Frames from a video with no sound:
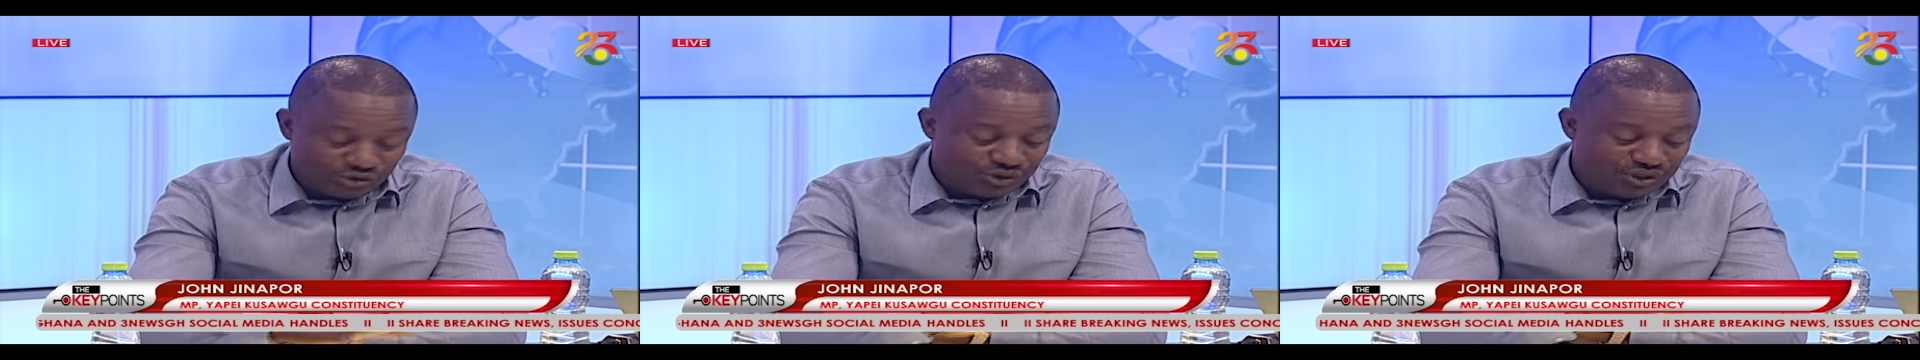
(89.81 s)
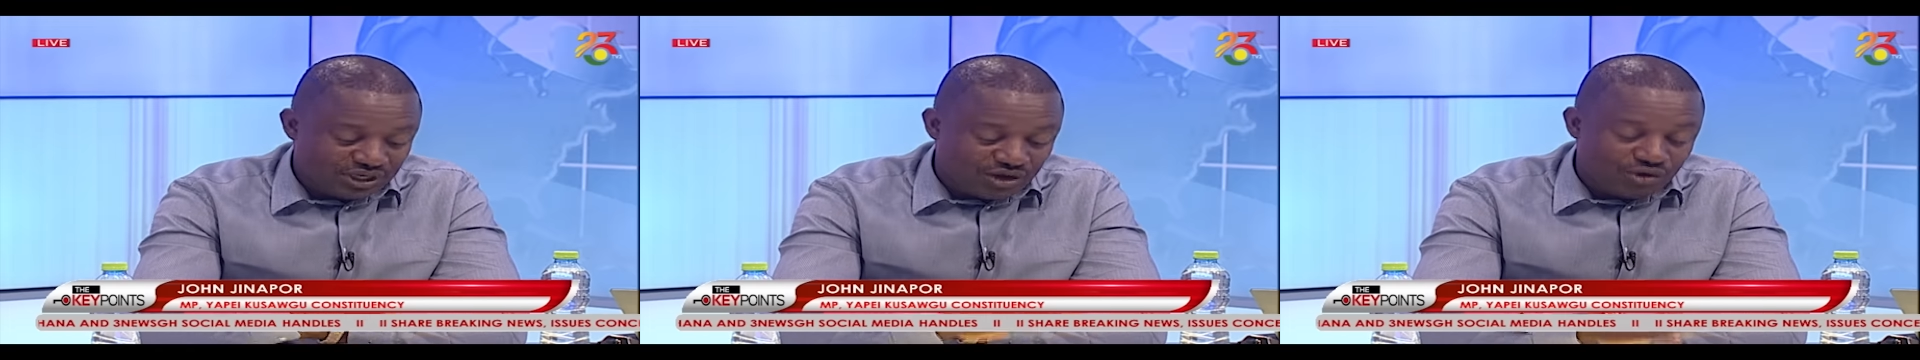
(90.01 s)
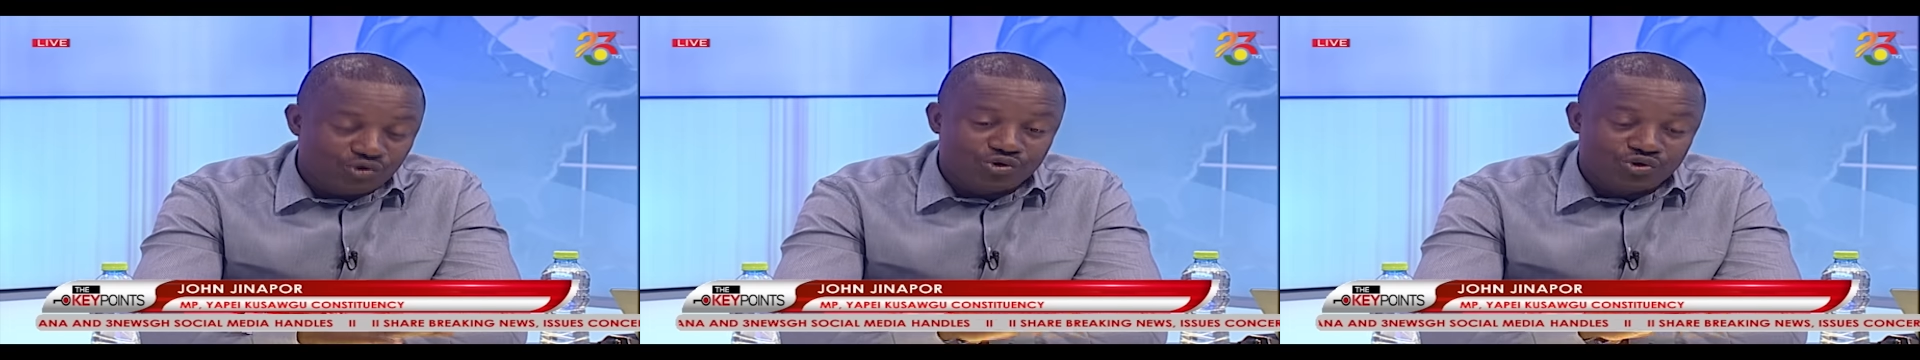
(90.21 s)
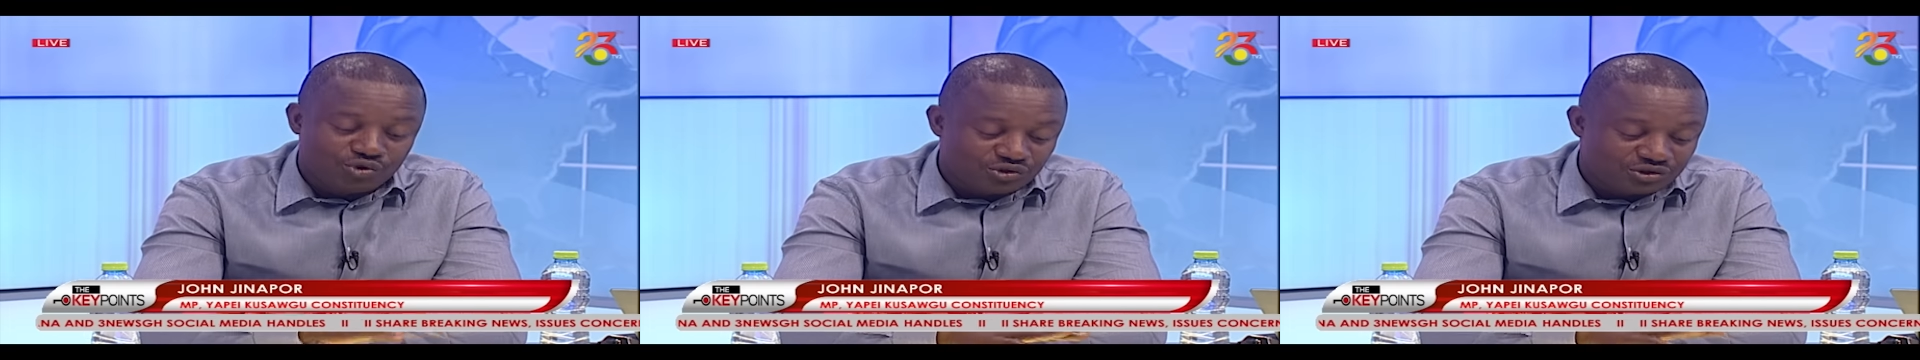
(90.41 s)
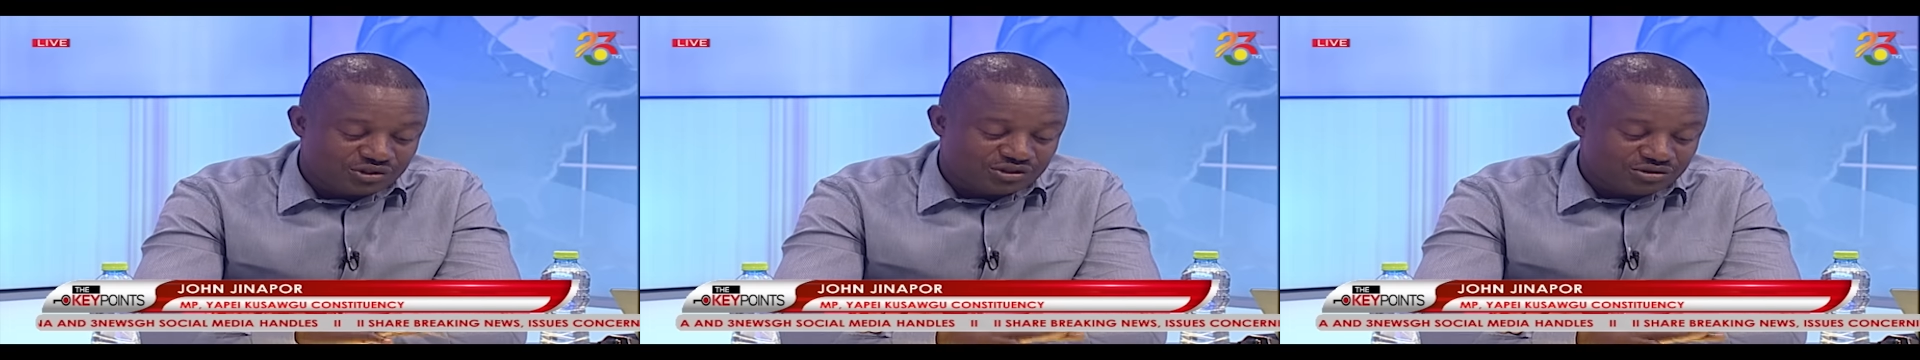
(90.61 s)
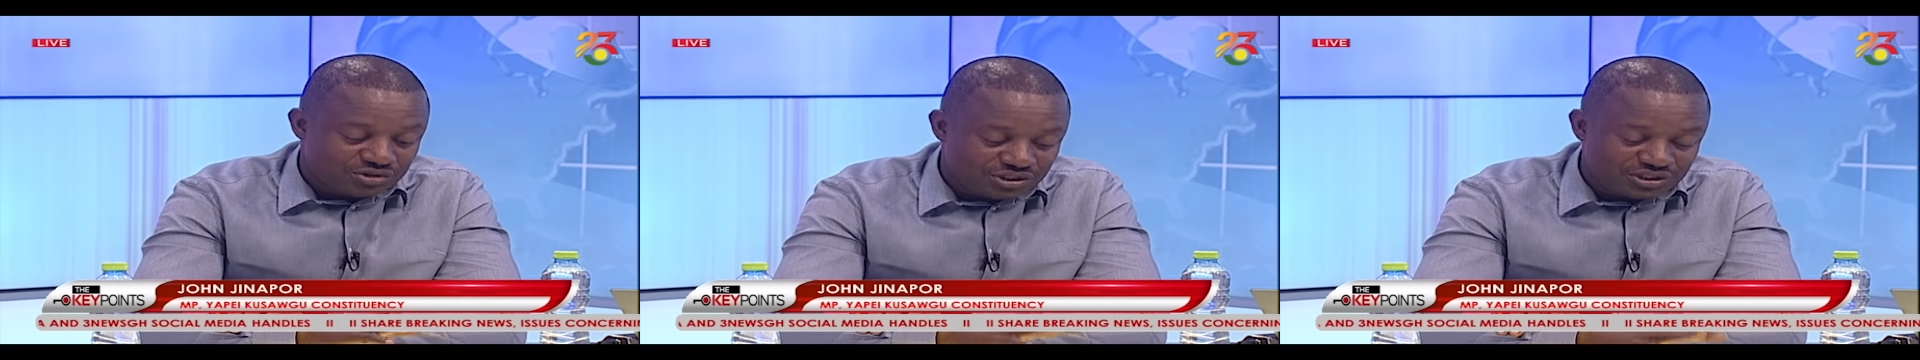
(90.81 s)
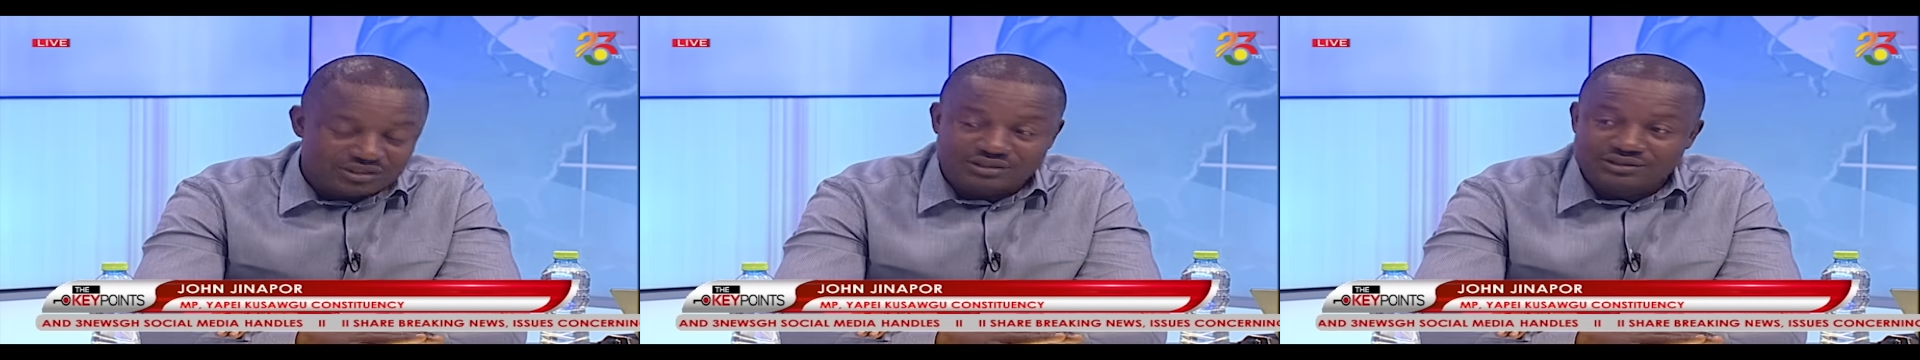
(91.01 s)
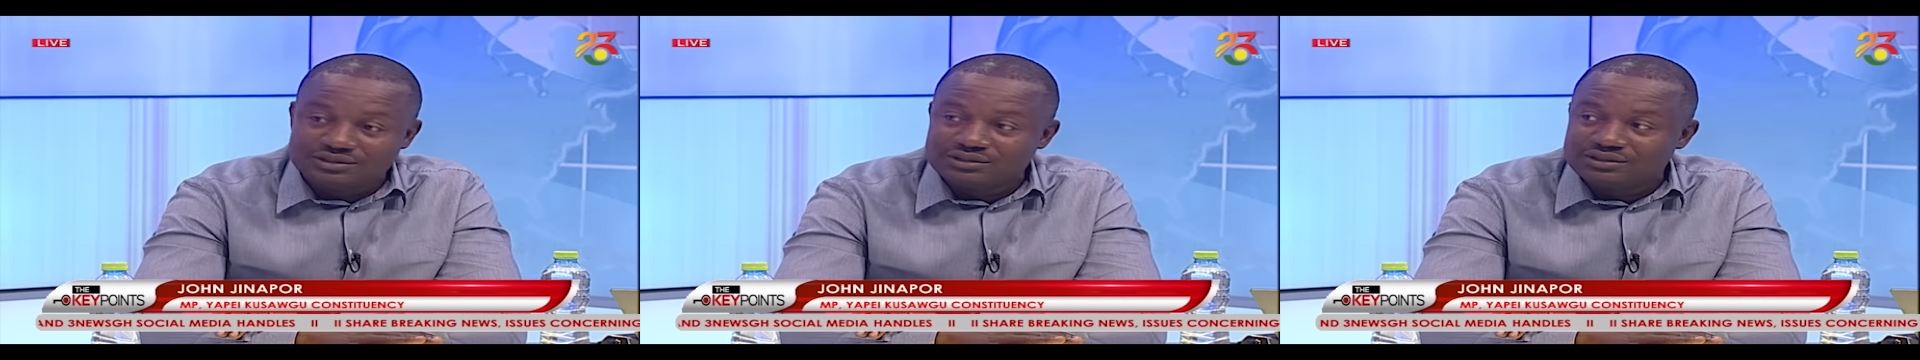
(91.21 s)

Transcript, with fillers: on their own constitution,